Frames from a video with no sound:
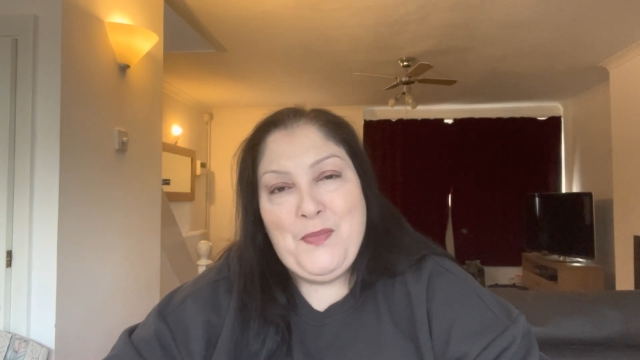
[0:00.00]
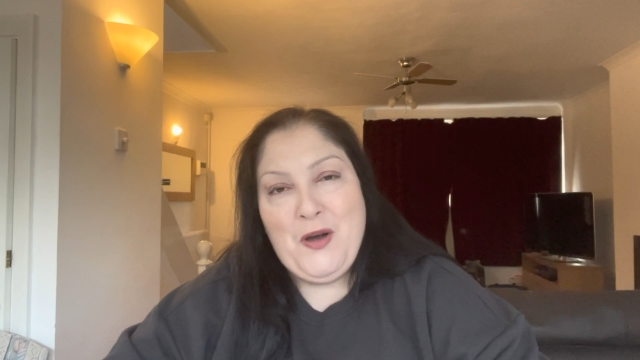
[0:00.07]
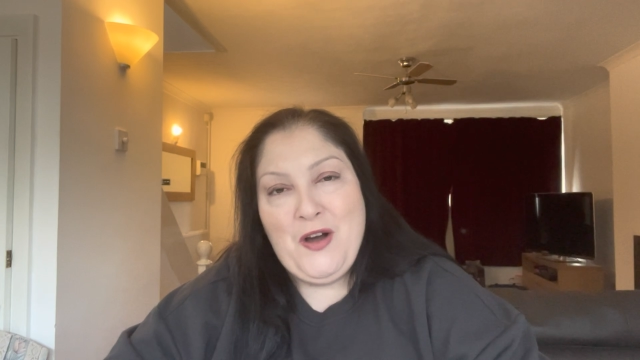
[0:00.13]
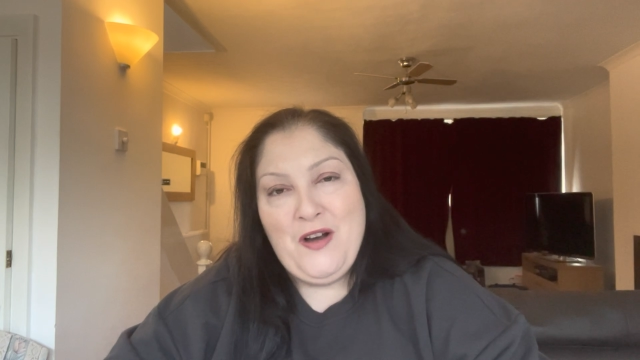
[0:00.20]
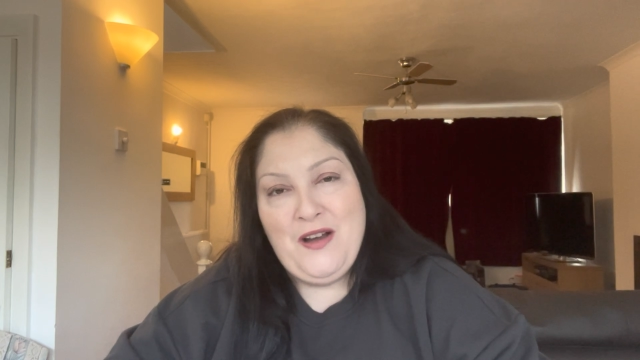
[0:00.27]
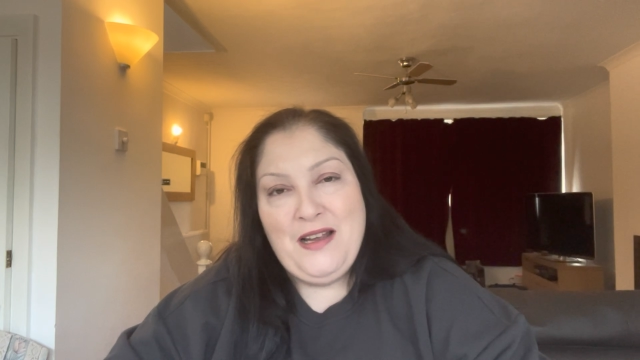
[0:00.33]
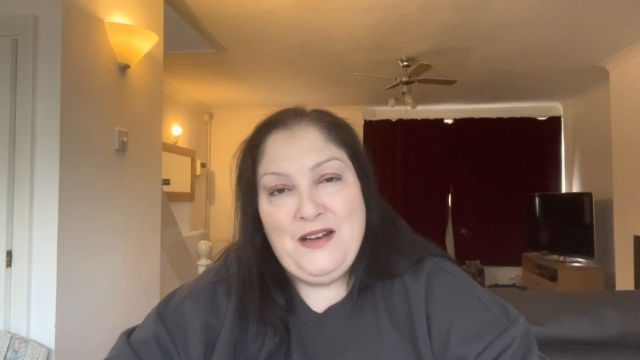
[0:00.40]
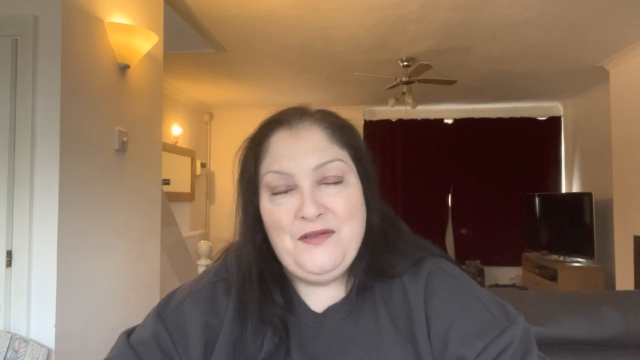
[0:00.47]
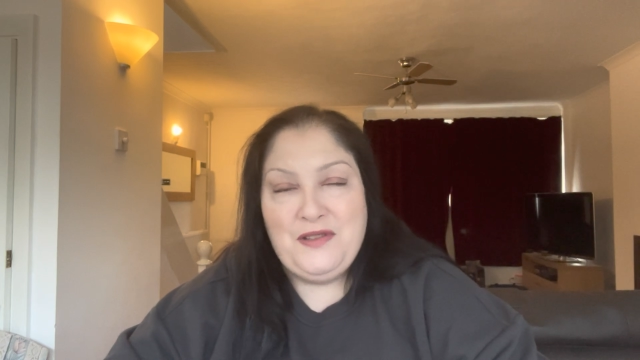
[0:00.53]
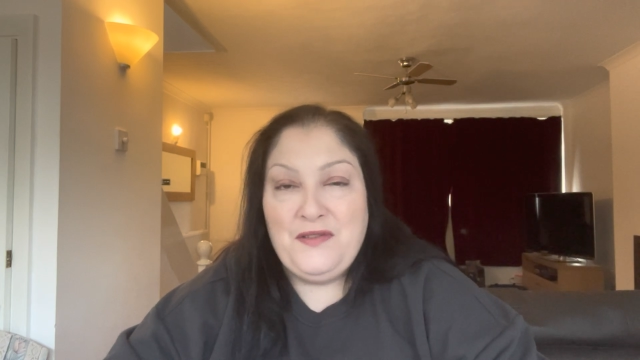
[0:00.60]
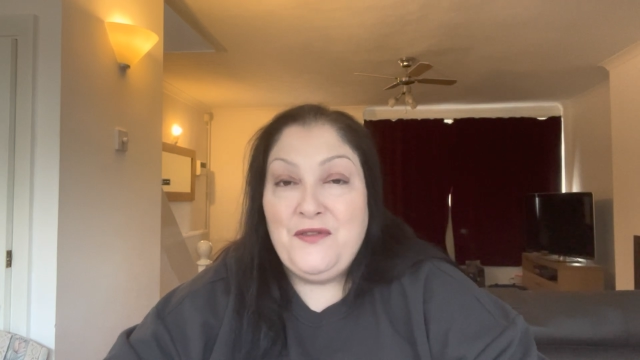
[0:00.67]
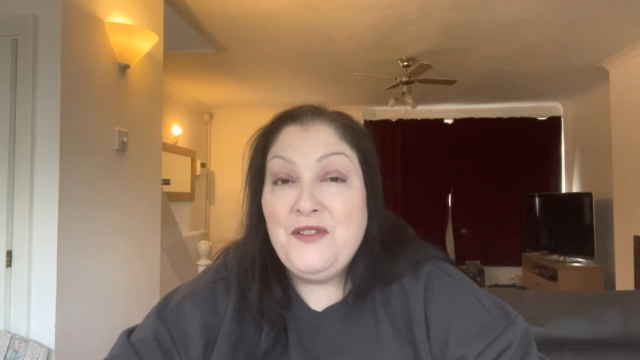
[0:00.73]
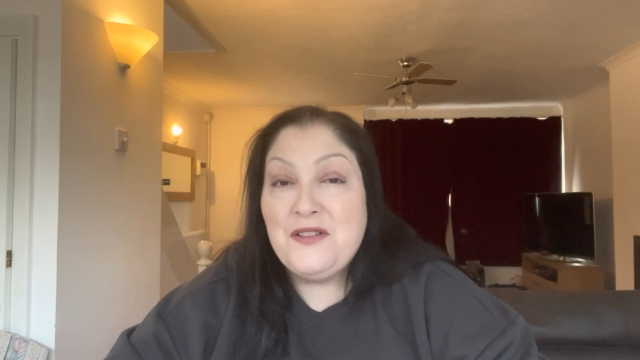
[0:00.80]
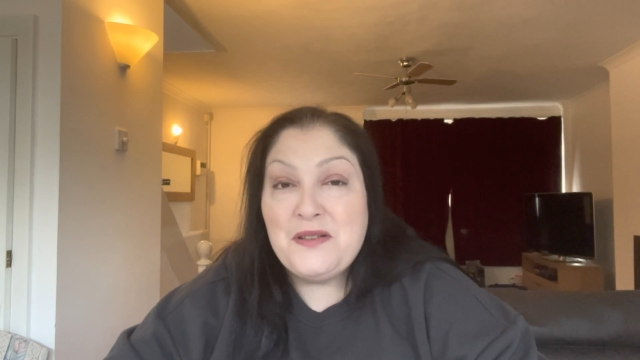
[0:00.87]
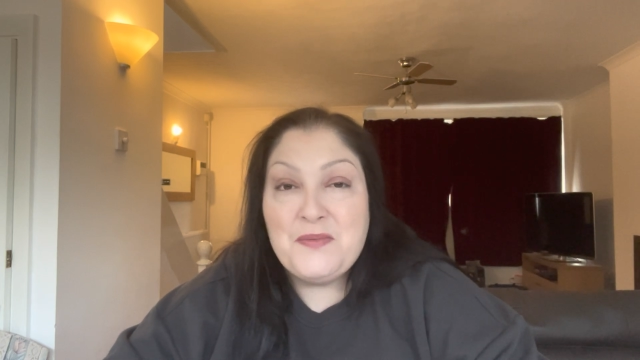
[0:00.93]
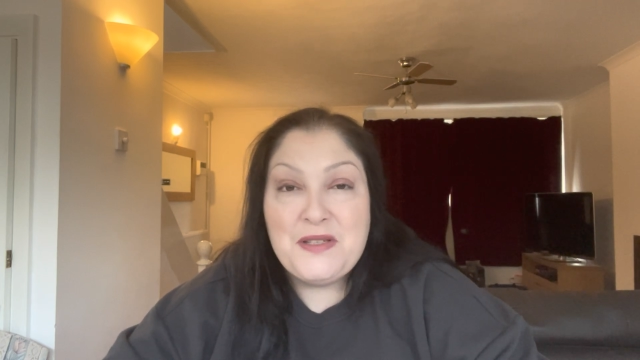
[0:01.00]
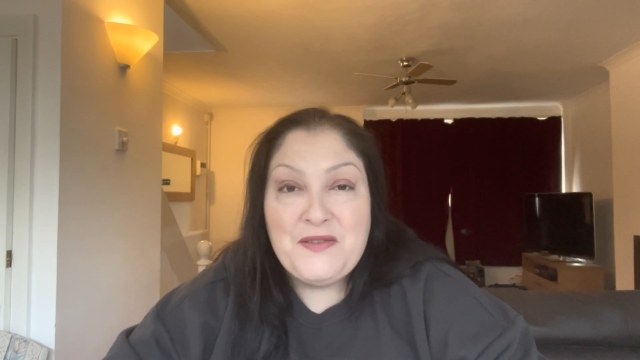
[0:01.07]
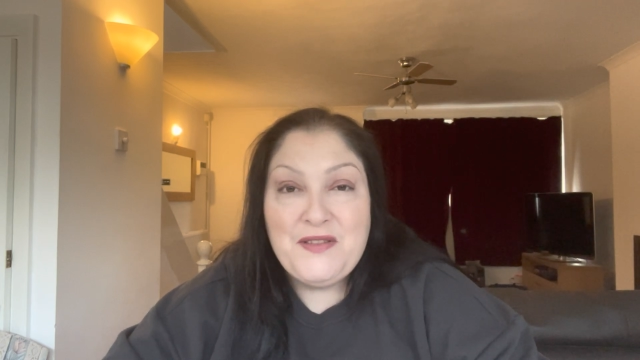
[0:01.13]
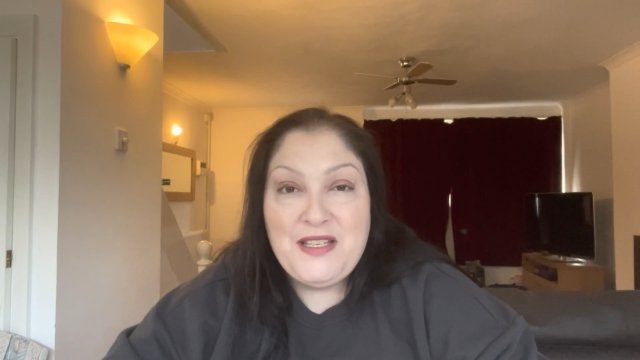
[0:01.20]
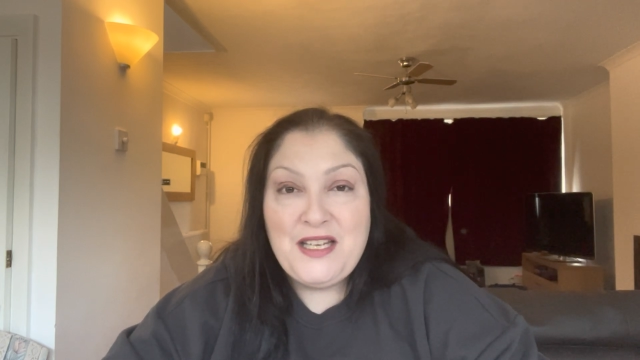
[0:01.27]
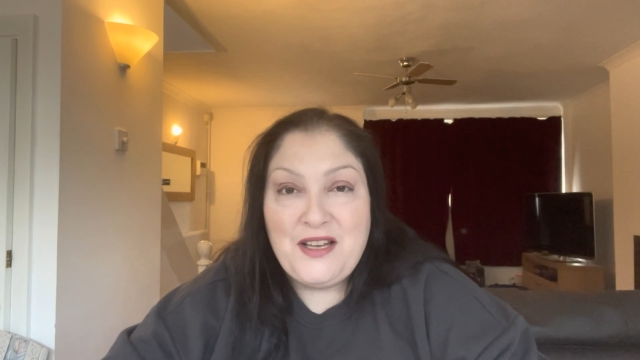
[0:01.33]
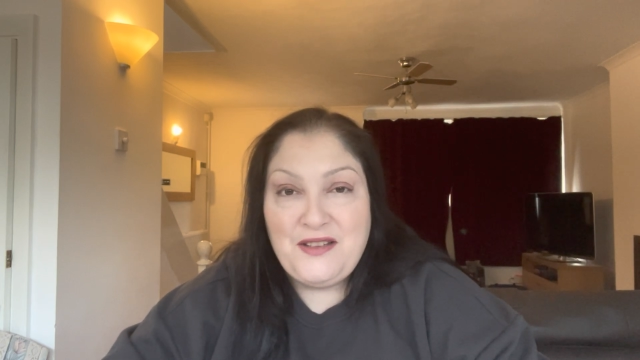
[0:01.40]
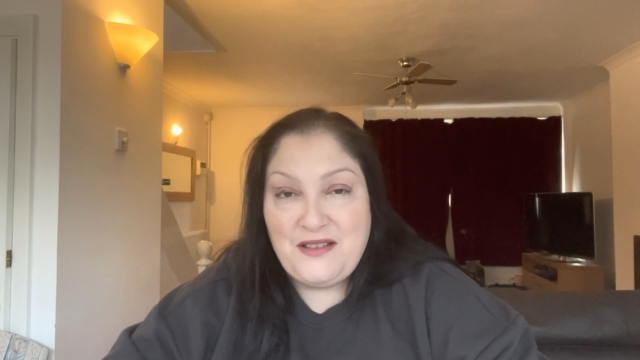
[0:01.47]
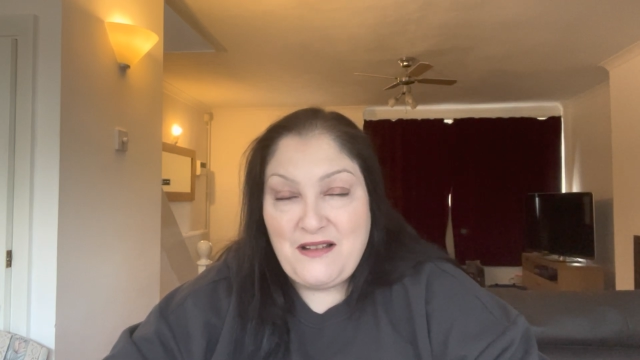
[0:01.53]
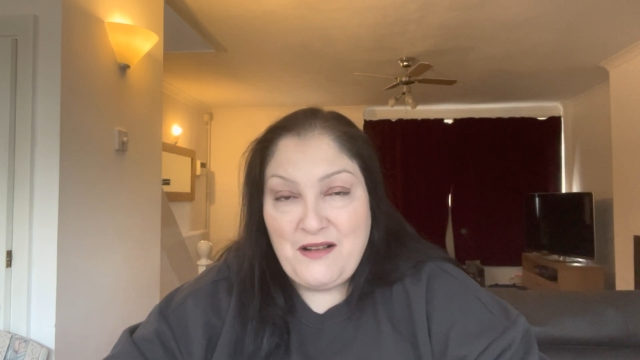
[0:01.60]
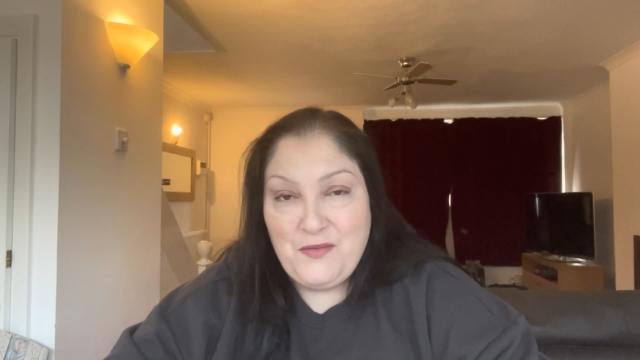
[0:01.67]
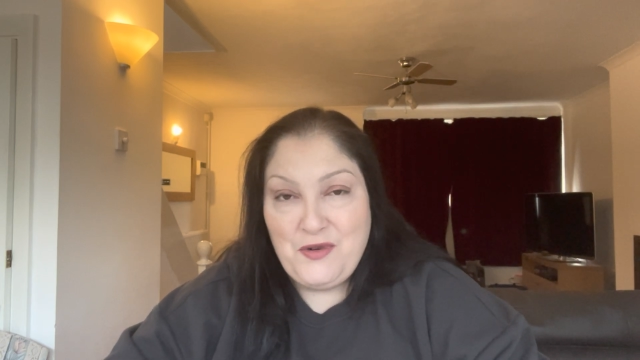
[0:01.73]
by lots of Flossmas videos that I